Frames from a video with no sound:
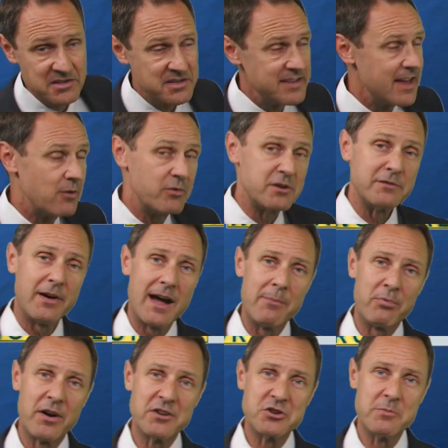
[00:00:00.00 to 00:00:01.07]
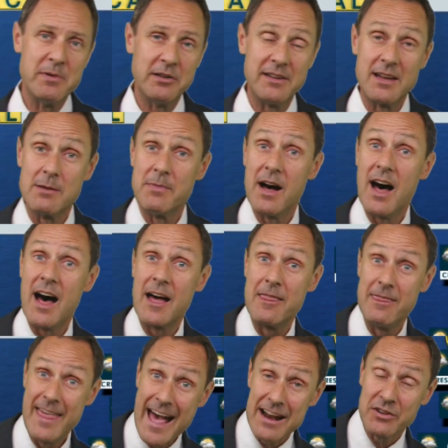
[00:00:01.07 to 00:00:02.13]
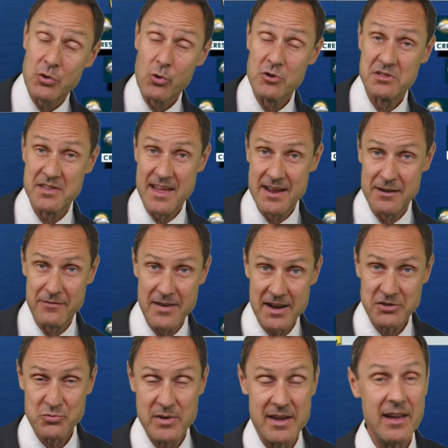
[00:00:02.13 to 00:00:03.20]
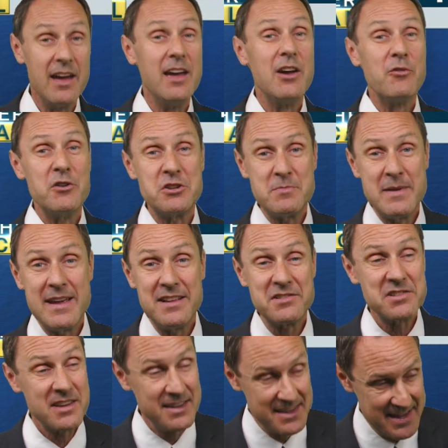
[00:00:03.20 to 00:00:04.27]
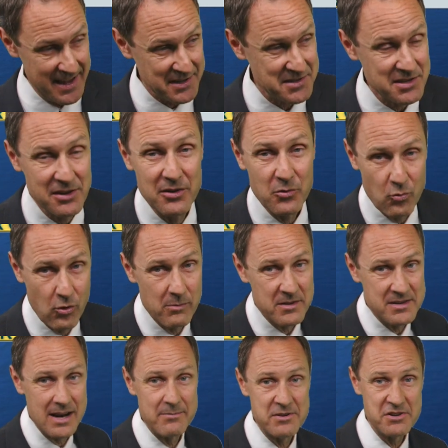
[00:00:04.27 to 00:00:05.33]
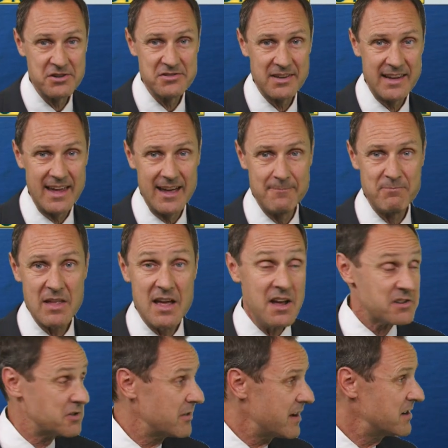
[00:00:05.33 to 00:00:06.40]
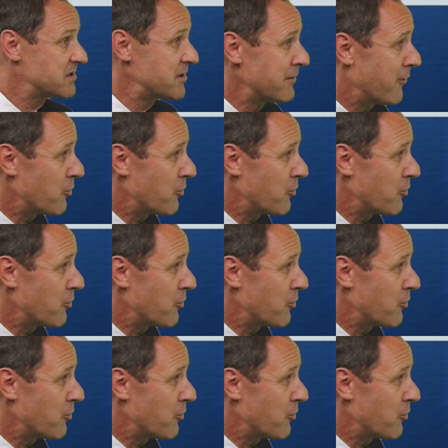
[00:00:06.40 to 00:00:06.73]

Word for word: can see that ridge of high pressure building in behind that towards the end of next week, which means, yes, warmer temperatures again. So there's your